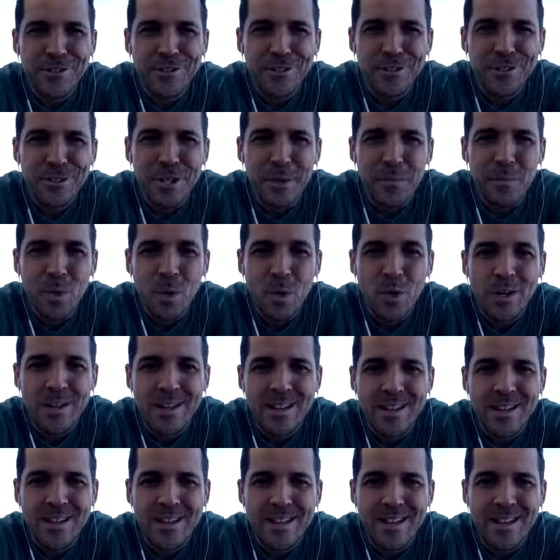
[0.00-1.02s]
Good
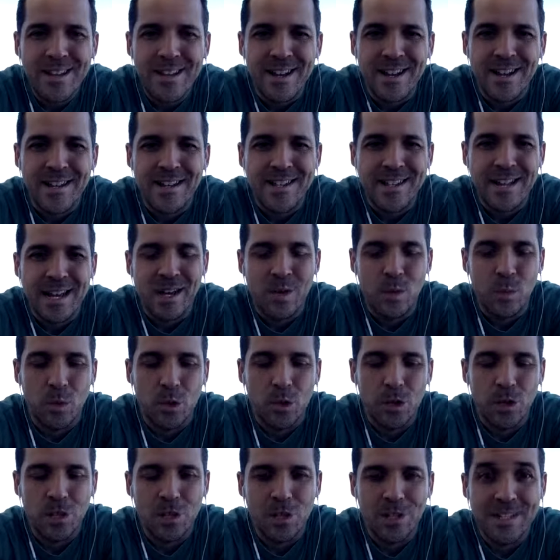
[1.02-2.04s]
morning,
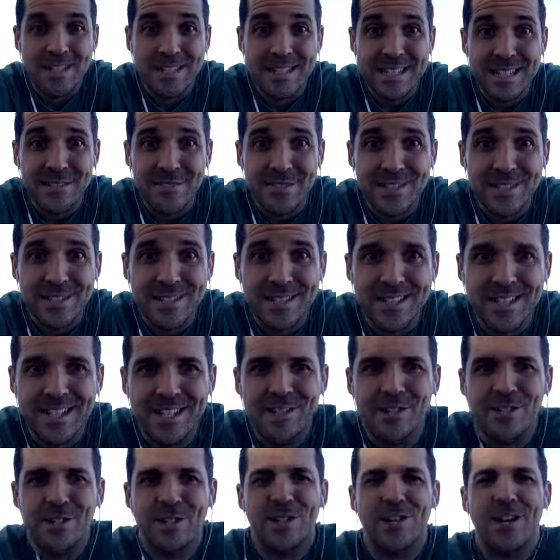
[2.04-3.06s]
UNetwork. David
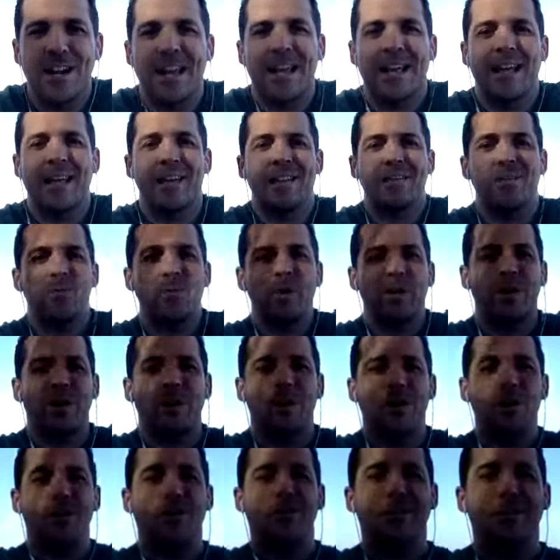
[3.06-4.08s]
here, and we
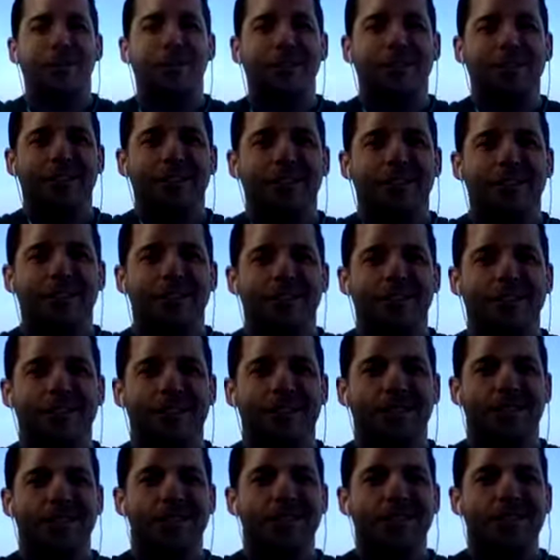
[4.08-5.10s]
are
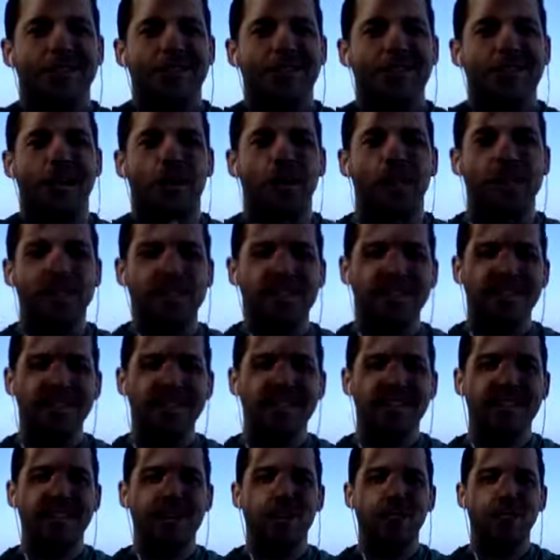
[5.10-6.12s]
on top of San
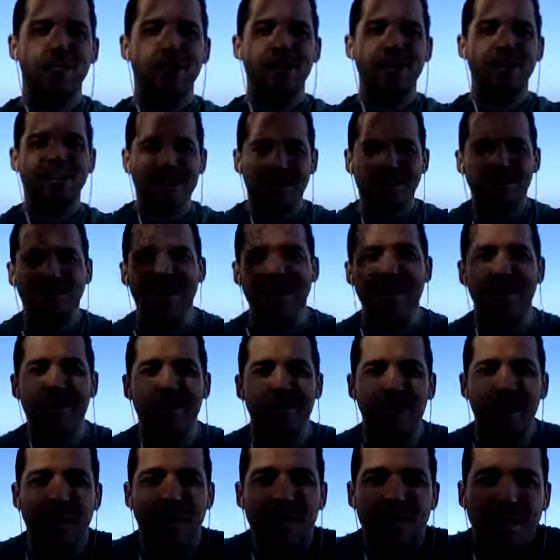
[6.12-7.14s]
Diego, right
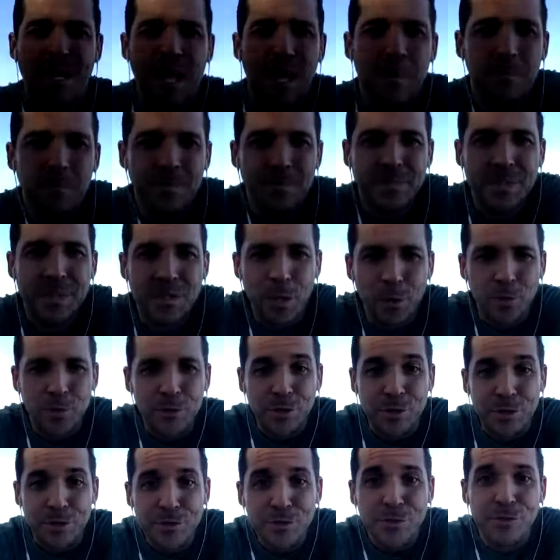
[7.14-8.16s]
downtown, but I'll come
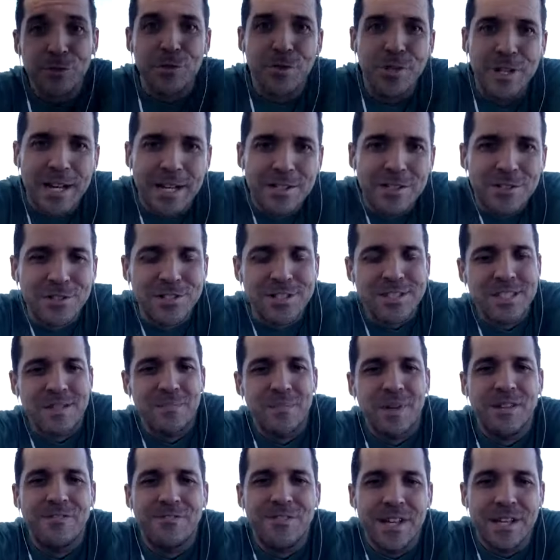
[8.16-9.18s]
closer so you can actually see
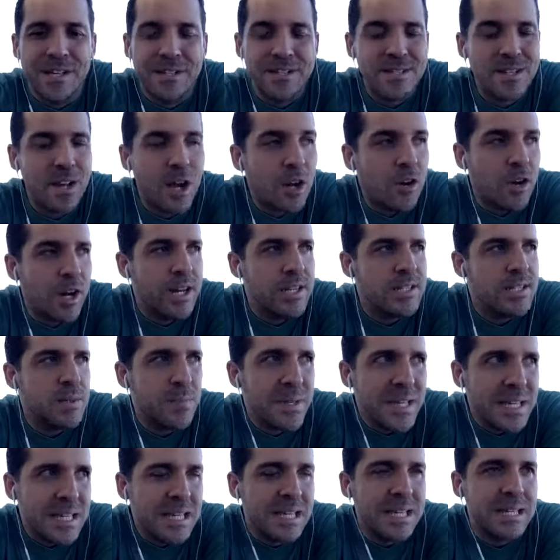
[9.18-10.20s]
my face. All right,
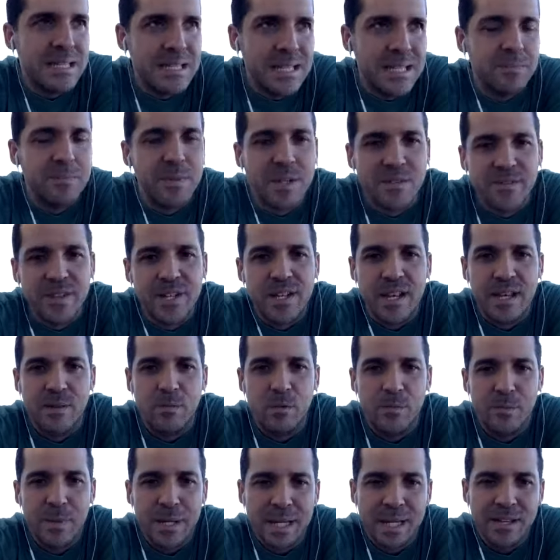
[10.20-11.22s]
speaking tip of the day.
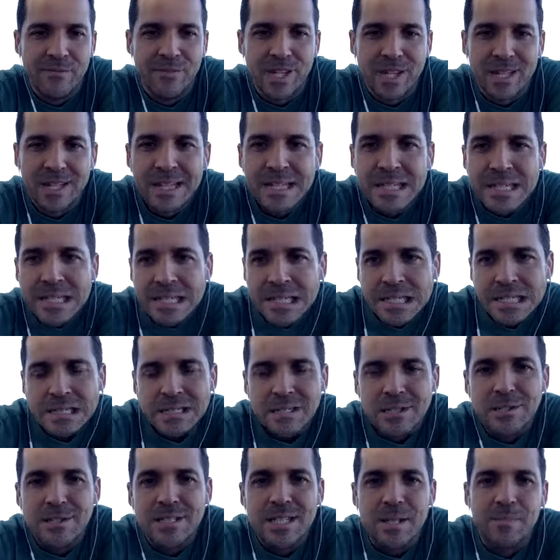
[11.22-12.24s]
We've been giving
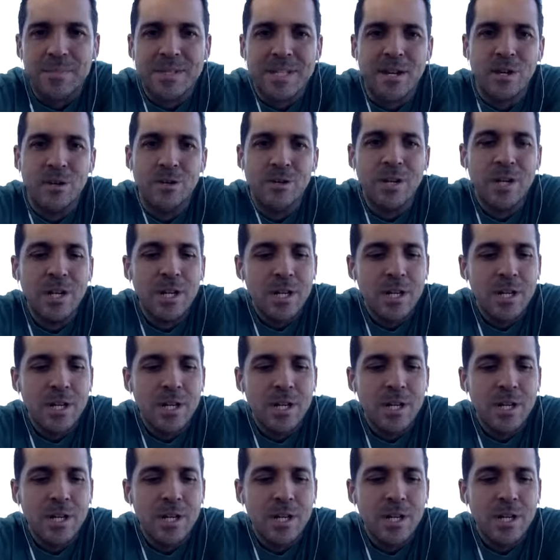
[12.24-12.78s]
little tips out